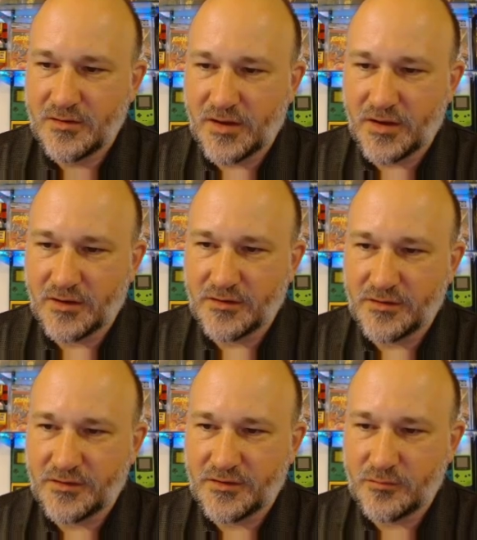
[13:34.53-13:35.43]

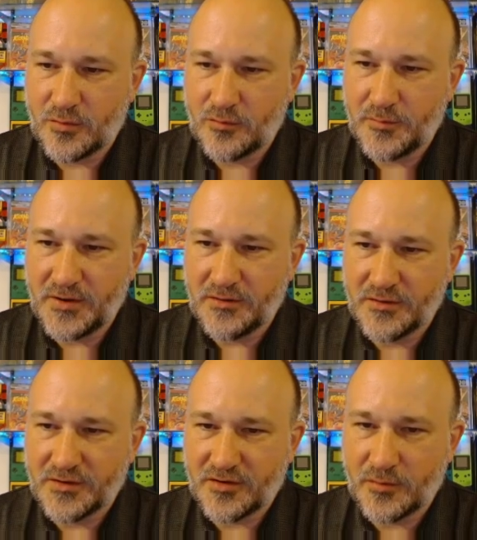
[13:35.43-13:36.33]
And so what we'll be
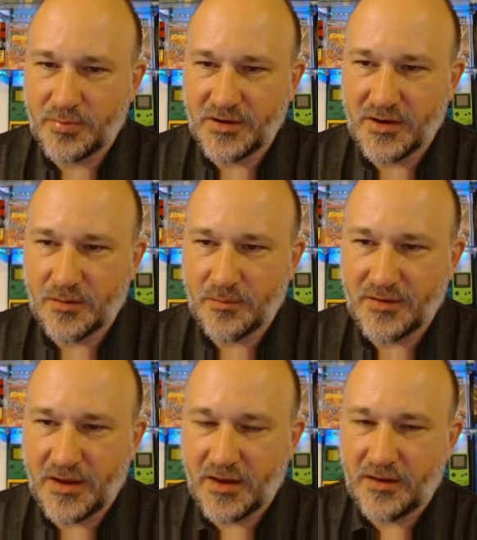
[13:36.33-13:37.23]
doing is opening up
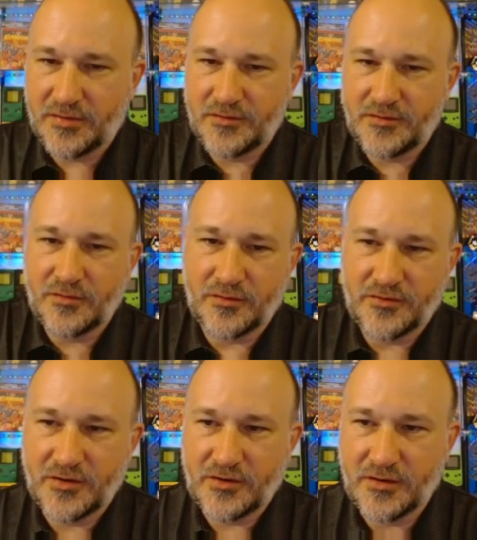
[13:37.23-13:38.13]
the 8th total
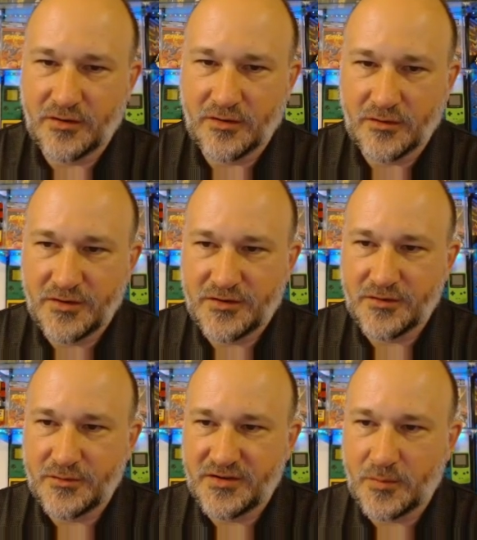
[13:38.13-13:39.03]
shuttle here, and
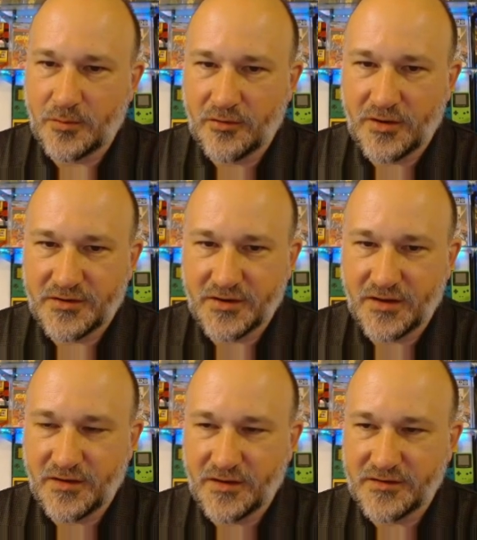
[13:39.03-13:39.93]
so it's double cross
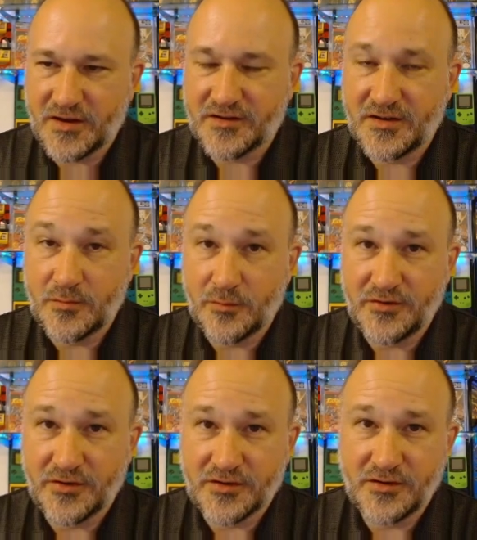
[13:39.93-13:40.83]
again, the exact same one
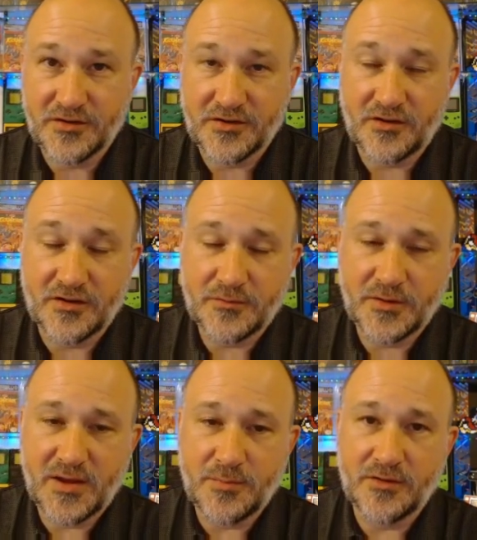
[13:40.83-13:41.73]
we just closed. So long as
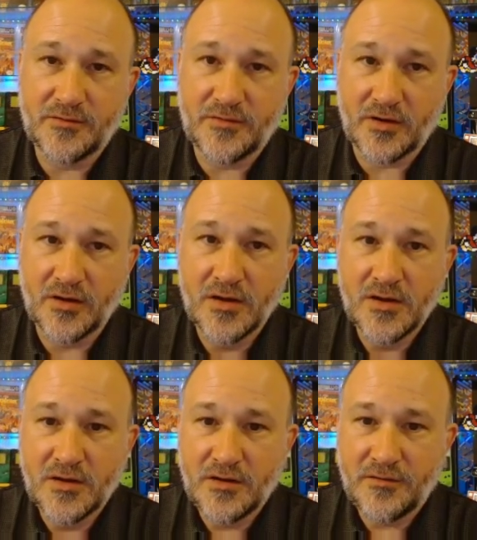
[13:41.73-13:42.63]
we keep all of our
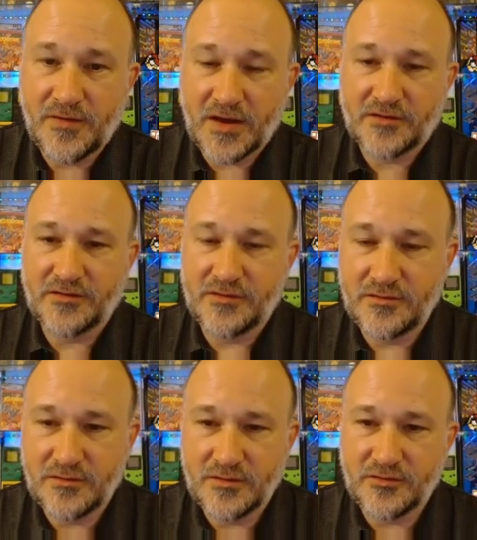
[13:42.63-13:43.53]

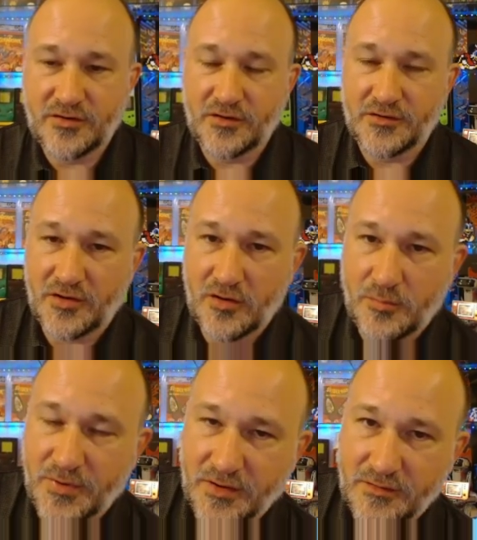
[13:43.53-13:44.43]
faction shuttles
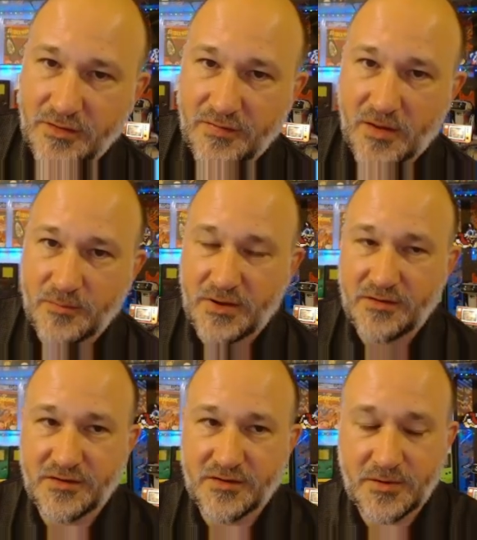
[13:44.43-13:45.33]
open, and that
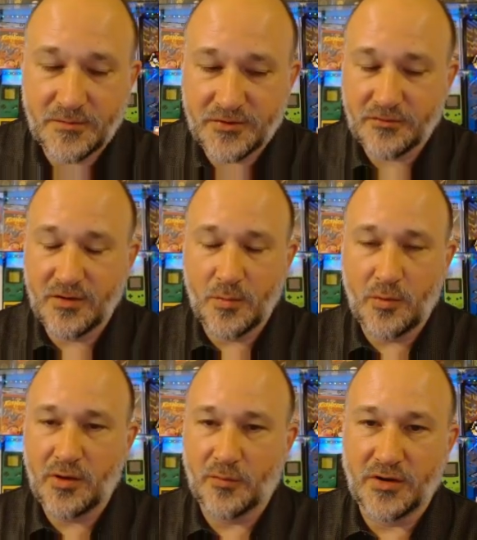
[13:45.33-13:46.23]
means sometimes throwing them
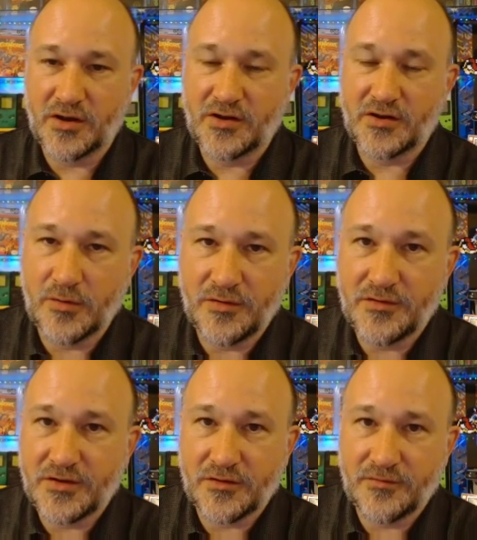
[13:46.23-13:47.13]
away. We're not going to run
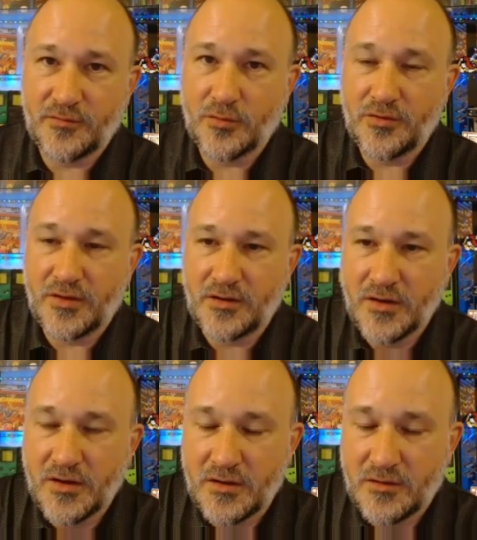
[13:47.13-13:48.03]
those other 4 that
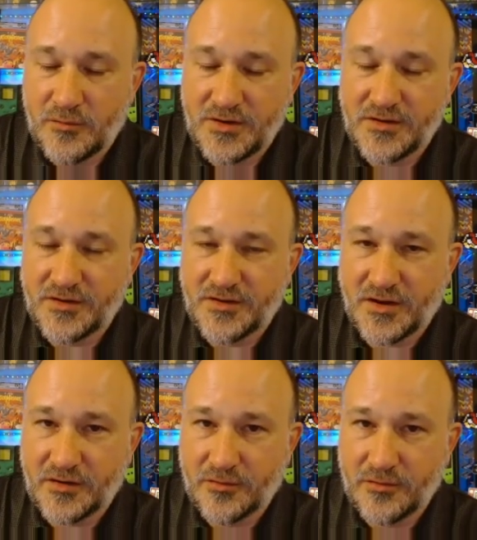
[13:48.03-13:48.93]
we didn't
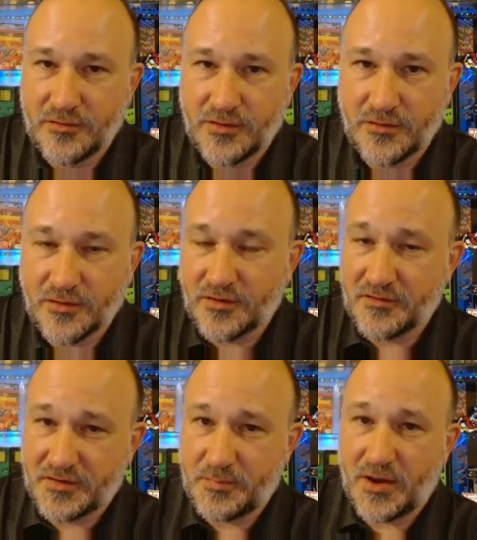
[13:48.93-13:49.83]
assign crew to. They're going
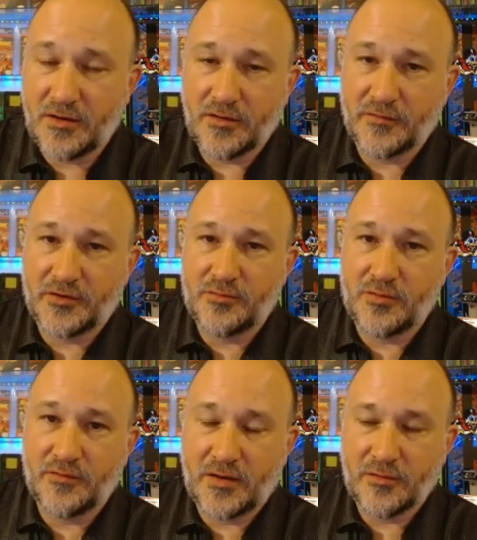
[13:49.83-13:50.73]
to expire every
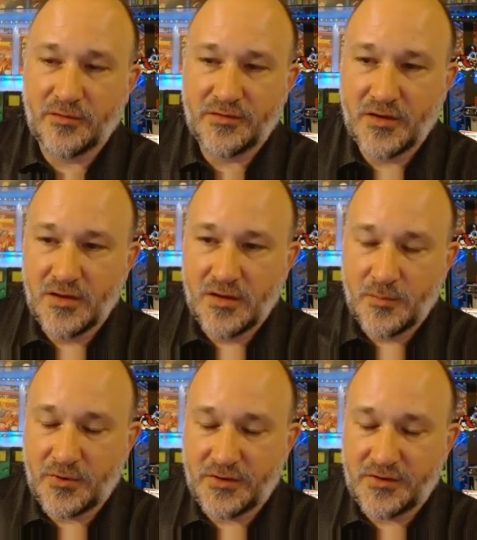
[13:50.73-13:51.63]
12 hours,
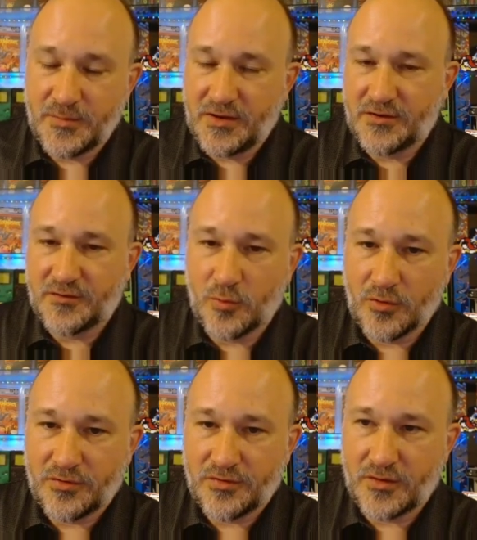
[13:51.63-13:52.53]
but to me it's
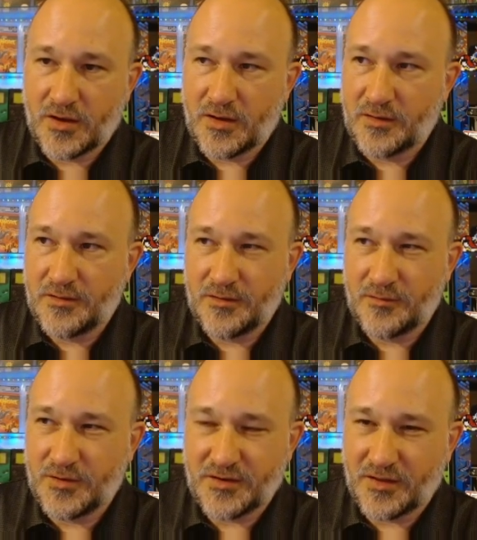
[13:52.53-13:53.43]
worth,
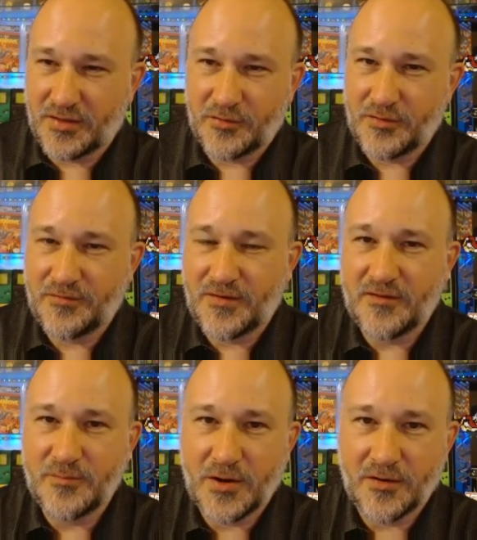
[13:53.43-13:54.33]
what is it, like
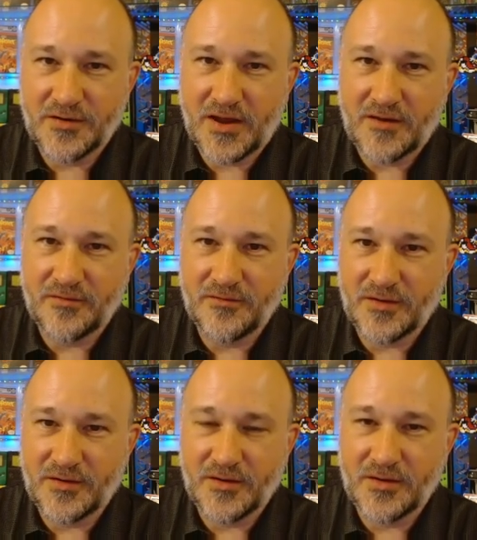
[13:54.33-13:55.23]
35 merits, half of
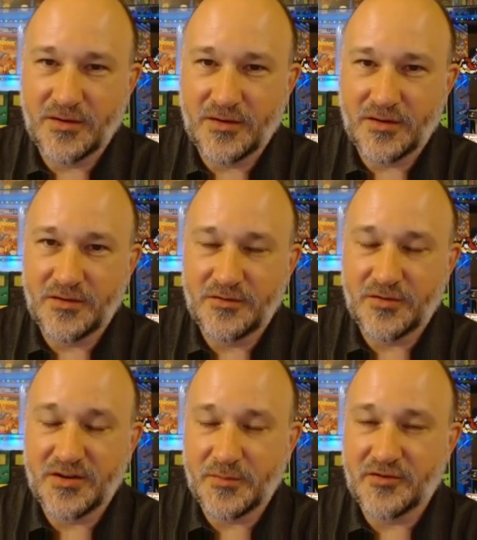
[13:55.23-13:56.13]
a
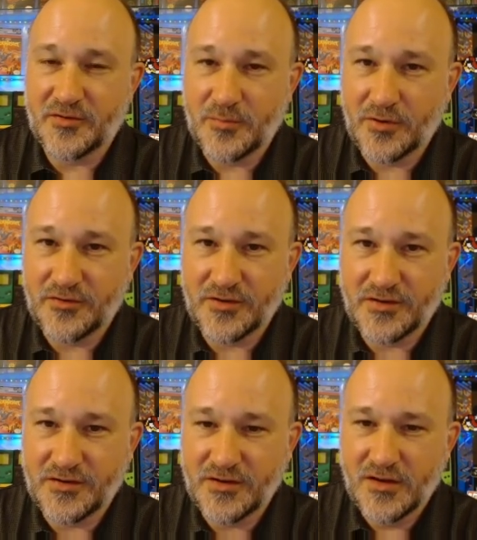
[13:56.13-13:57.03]
transmission
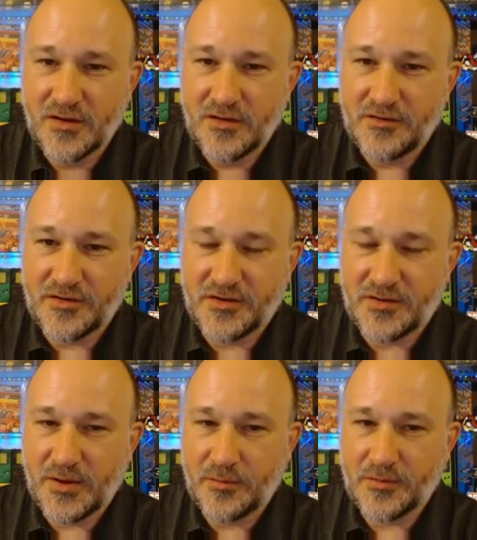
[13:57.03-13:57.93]
purchase, just to
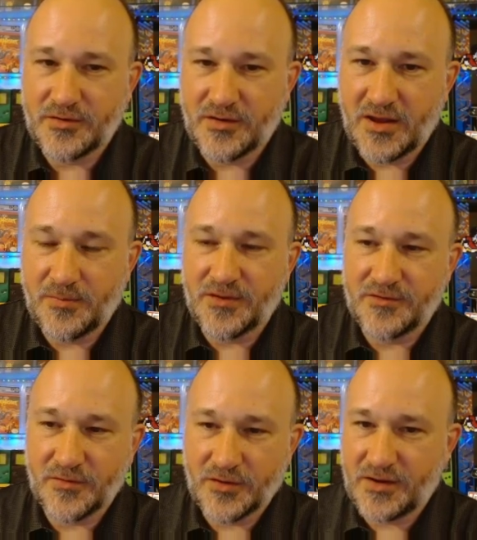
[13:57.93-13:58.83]
be able to keep
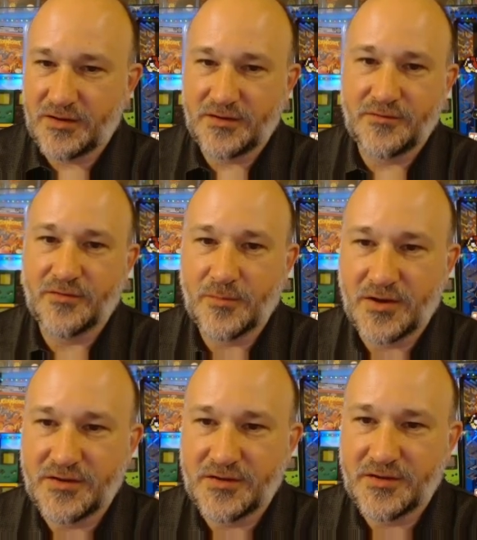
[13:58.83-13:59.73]
this very easy for
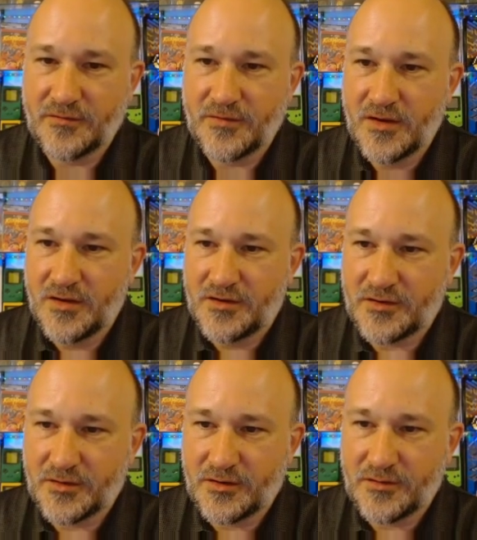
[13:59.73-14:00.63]
myself.
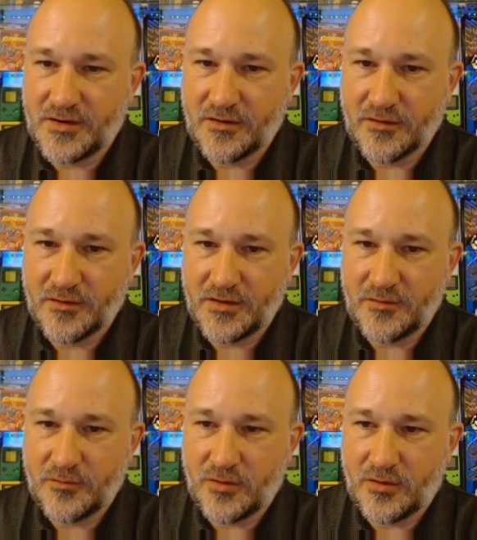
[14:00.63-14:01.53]
So I go in here,
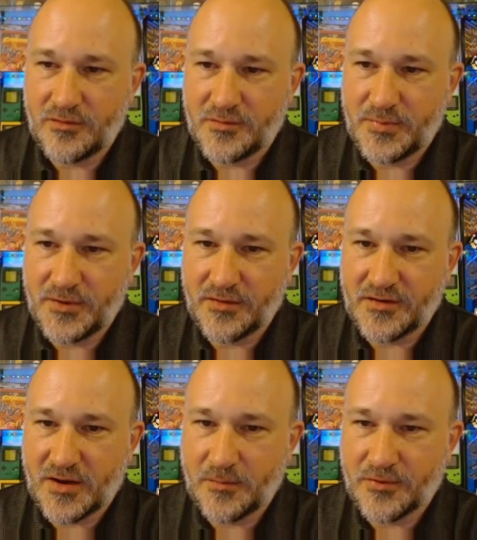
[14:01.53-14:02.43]
it will always be the
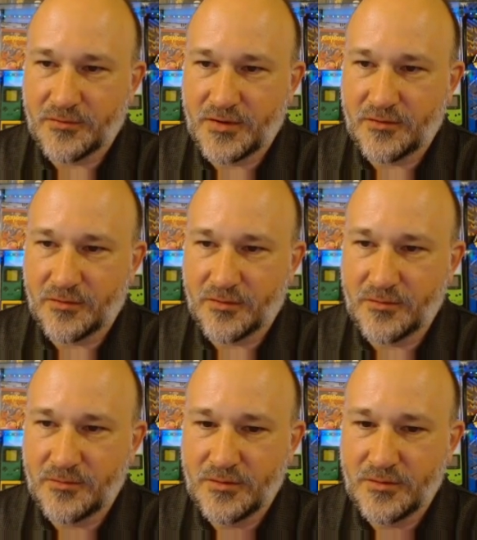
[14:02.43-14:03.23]
top 3 crew